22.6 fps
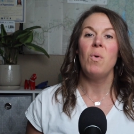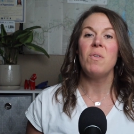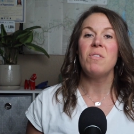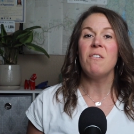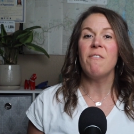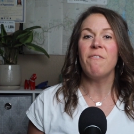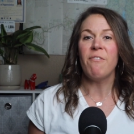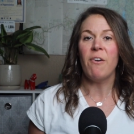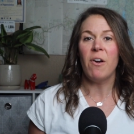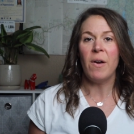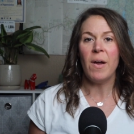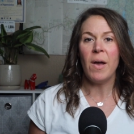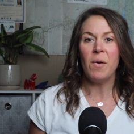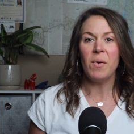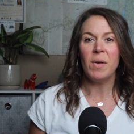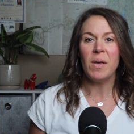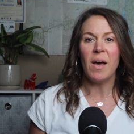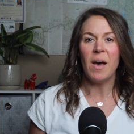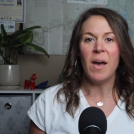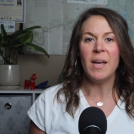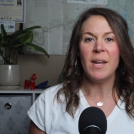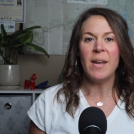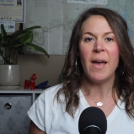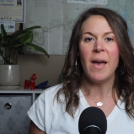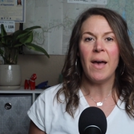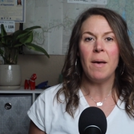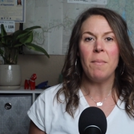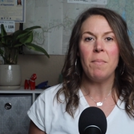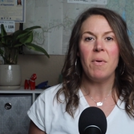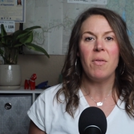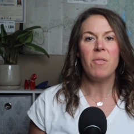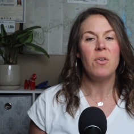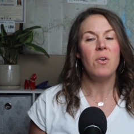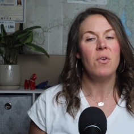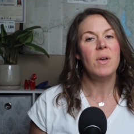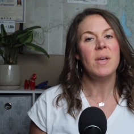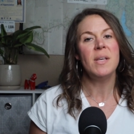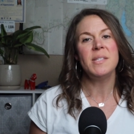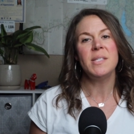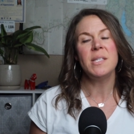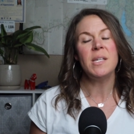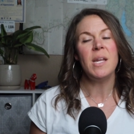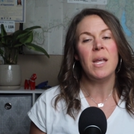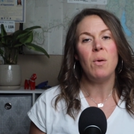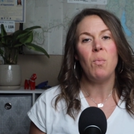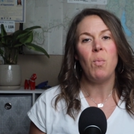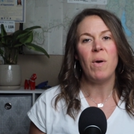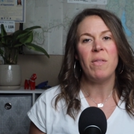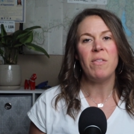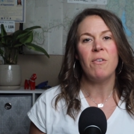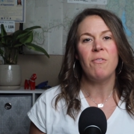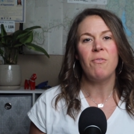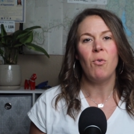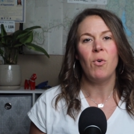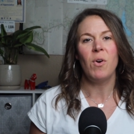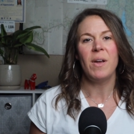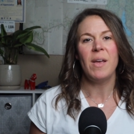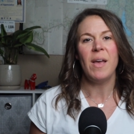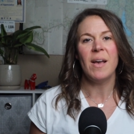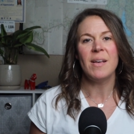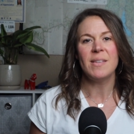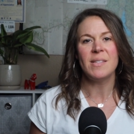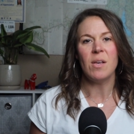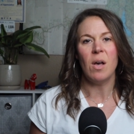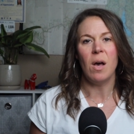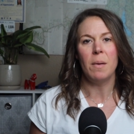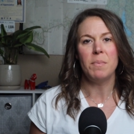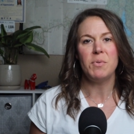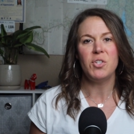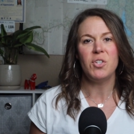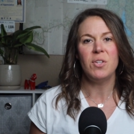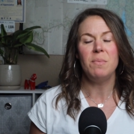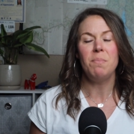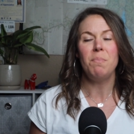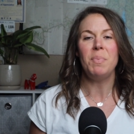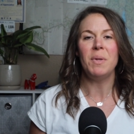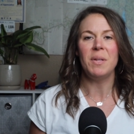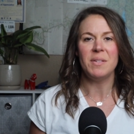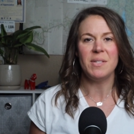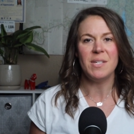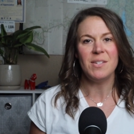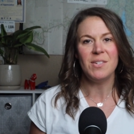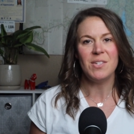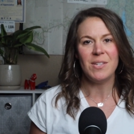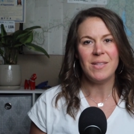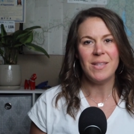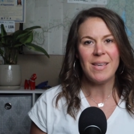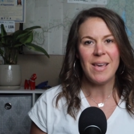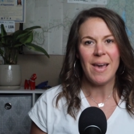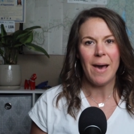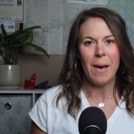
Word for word: With the FarOut Guide app, there isn't a weather forecast option built into the